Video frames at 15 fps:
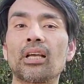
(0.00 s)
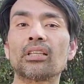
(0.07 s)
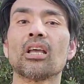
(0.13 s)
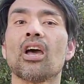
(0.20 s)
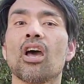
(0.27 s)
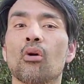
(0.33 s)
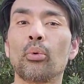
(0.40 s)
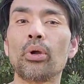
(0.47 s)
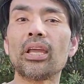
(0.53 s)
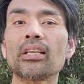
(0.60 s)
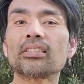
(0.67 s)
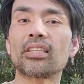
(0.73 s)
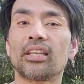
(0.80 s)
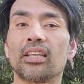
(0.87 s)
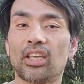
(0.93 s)
because
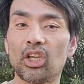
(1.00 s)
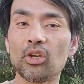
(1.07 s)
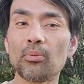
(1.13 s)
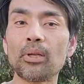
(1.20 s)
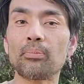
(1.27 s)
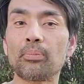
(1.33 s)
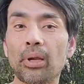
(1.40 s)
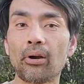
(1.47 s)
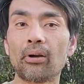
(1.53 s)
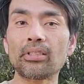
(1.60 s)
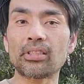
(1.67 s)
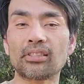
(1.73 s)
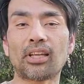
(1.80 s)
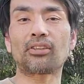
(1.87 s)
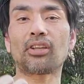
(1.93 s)
we as the human
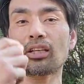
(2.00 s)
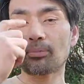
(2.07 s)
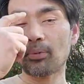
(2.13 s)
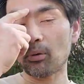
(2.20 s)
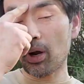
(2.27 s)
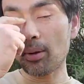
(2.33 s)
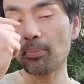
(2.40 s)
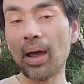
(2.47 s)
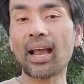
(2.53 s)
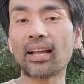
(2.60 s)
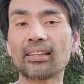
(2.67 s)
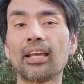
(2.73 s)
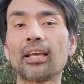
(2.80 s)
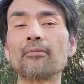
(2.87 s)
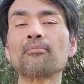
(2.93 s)
parents, as I talked about way
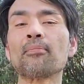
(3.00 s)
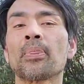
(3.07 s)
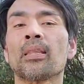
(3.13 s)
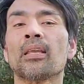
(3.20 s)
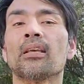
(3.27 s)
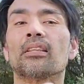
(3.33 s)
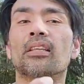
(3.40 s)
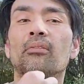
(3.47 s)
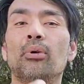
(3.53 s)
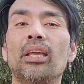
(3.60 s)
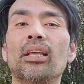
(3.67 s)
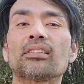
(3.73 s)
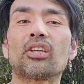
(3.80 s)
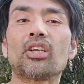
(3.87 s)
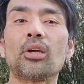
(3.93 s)
back then,
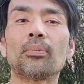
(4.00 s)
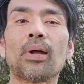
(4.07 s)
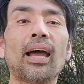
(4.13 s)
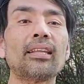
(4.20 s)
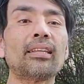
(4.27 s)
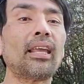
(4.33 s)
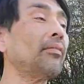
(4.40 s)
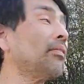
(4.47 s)
that we as a human, hi